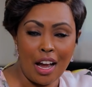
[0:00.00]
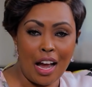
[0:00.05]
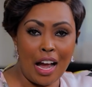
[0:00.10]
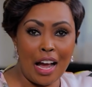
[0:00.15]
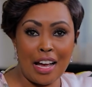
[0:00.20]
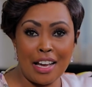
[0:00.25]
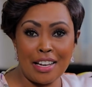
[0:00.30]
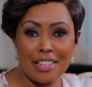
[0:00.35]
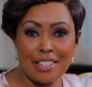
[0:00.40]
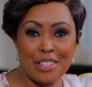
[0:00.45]

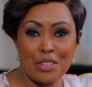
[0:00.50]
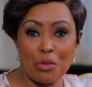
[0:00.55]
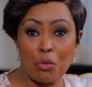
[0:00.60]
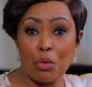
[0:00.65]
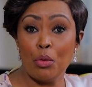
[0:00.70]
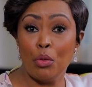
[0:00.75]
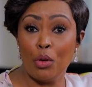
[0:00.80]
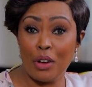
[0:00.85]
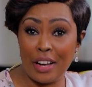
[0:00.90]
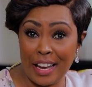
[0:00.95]
And
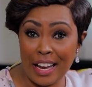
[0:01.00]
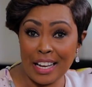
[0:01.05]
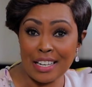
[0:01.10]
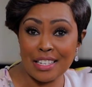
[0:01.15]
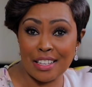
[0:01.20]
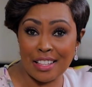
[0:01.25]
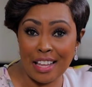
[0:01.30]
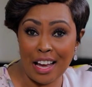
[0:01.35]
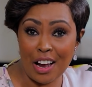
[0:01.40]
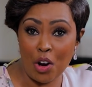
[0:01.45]
we will get
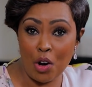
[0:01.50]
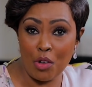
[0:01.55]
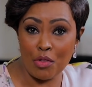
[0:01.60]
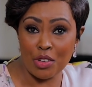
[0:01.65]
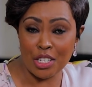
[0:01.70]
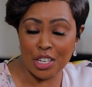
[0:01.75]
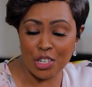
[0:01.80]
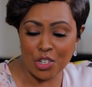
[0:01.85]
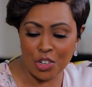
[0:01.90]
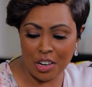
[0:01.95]
to that
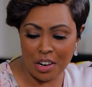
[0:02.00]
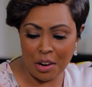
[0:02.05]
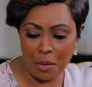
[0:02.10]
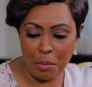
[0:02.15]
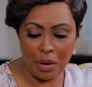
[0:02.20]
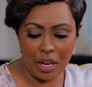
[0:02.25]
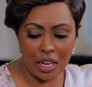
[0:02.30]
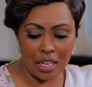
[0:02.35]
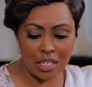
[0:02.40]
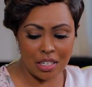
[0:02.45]
conversation in a
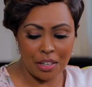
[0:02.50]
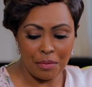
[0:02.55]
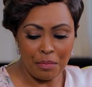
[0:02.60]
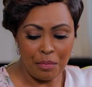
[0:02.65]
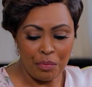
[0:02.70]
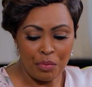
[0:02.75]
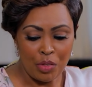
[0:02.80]
bit.